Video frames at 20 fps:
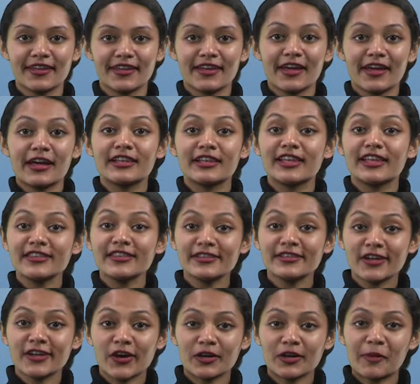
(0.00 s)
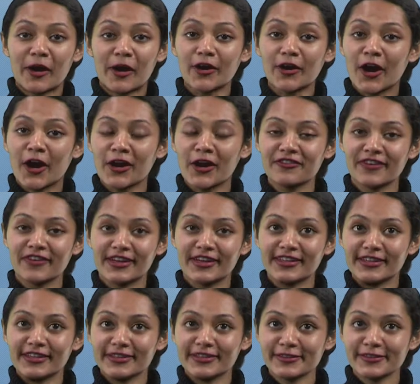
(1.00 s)
Let's talk about
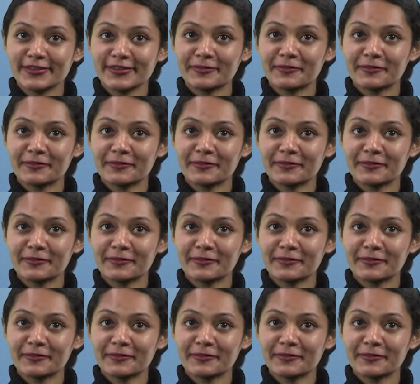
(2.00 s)
RFIDs.